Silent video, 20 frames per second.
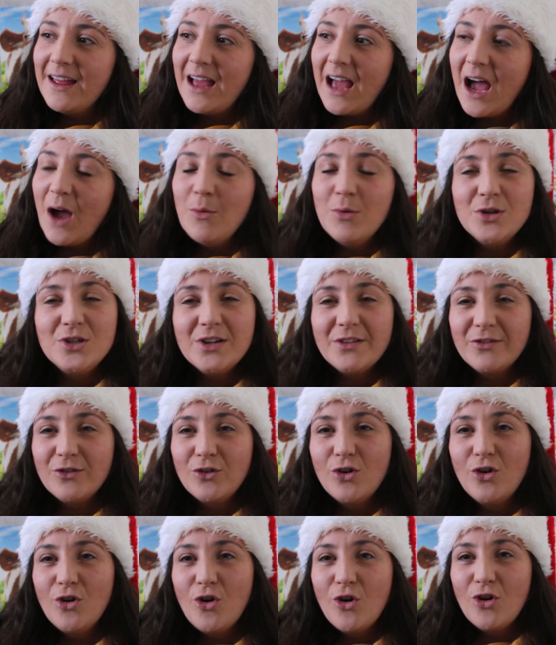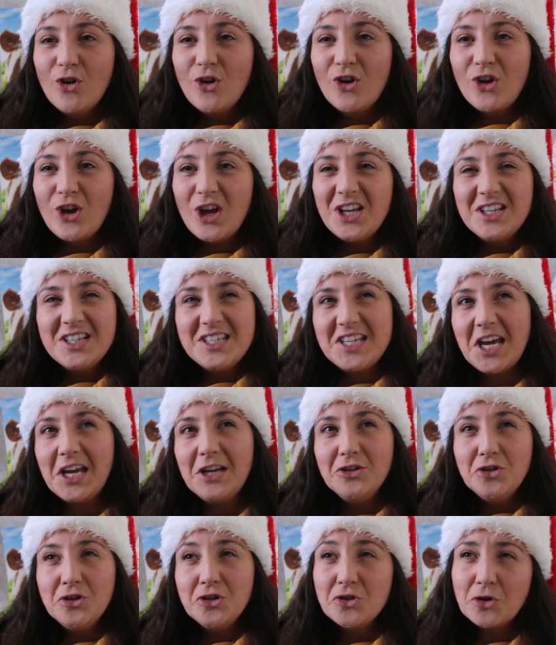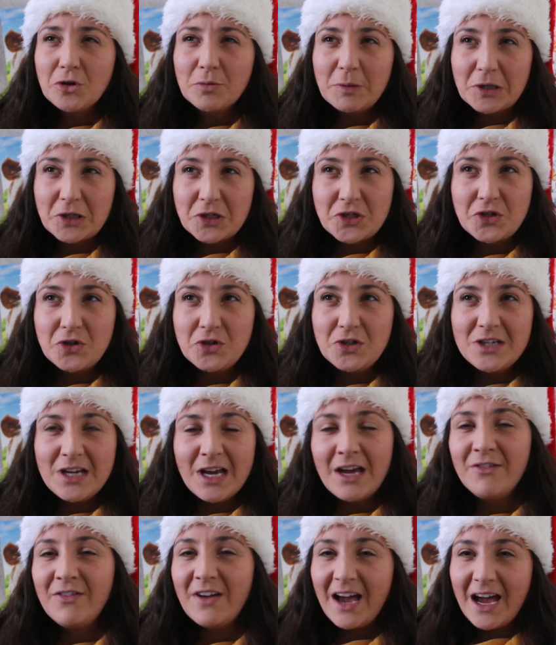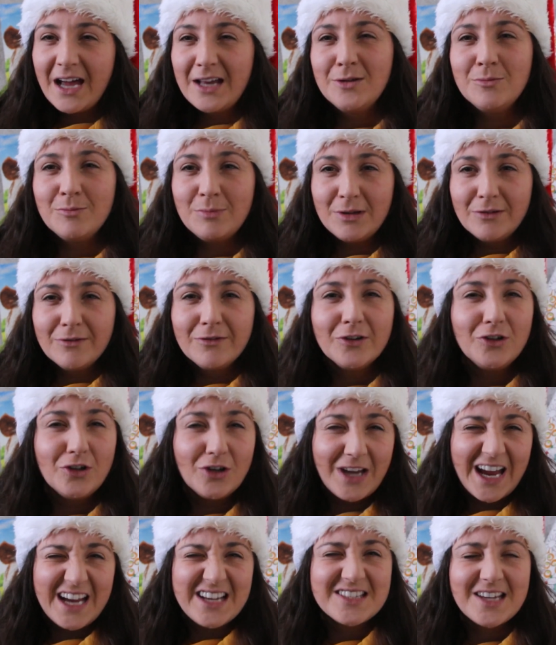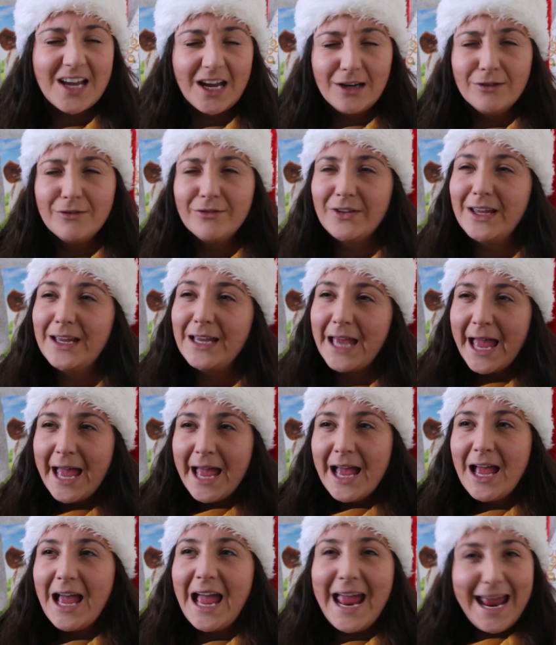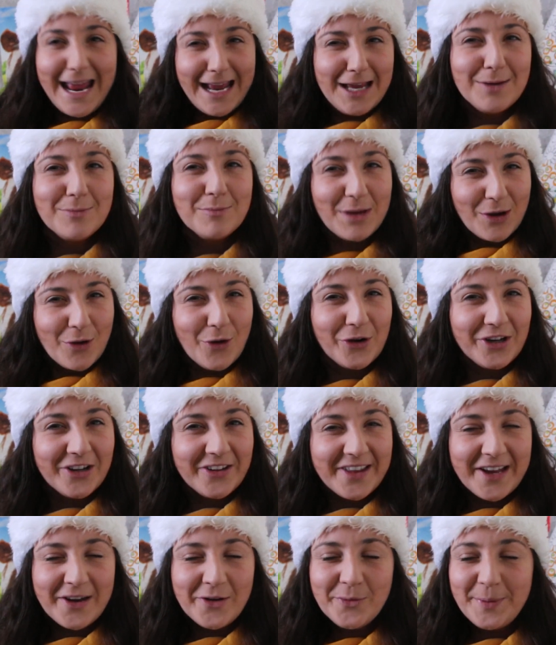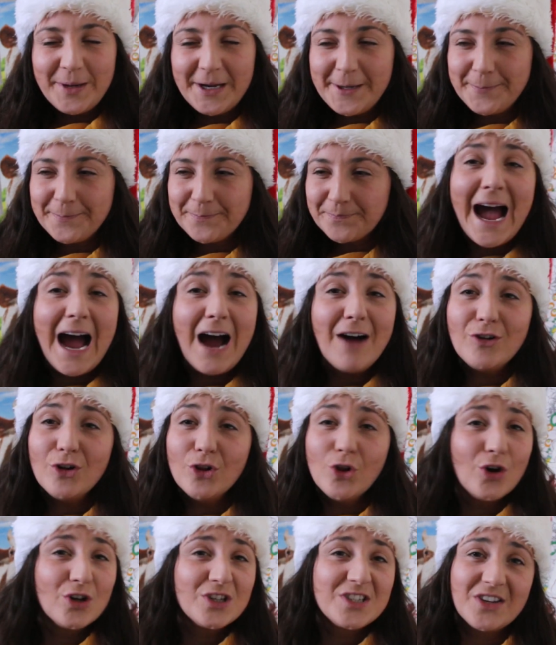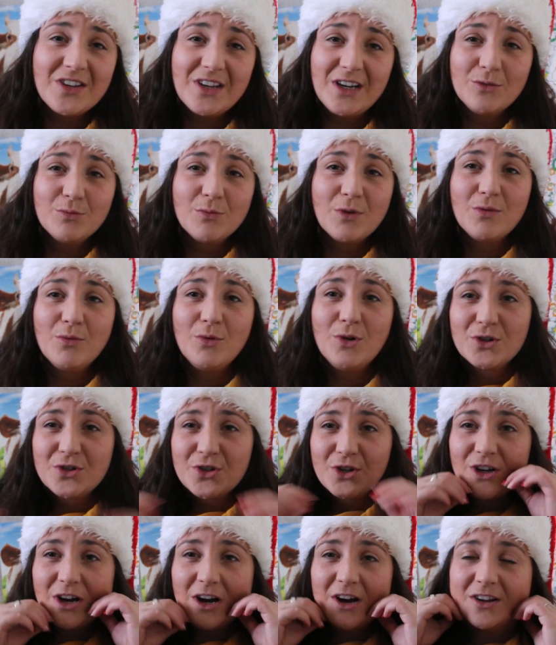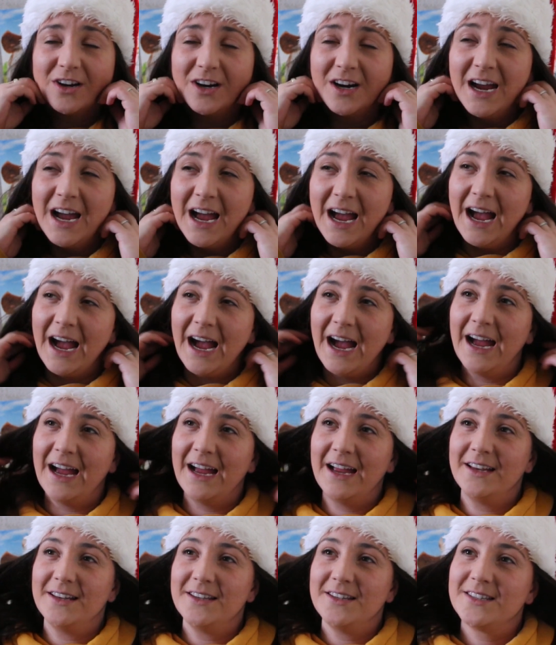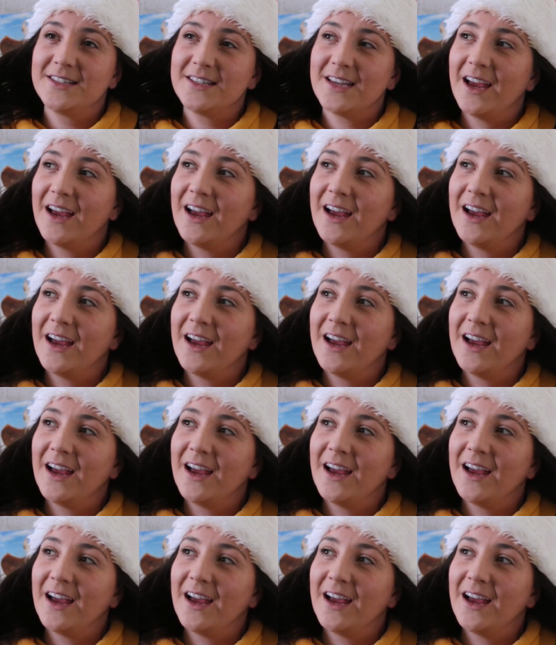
I would have continued or pursued it if it hadn't been for you guys kind of like egging me on a little bit. I have a lot to learn with watercolour, and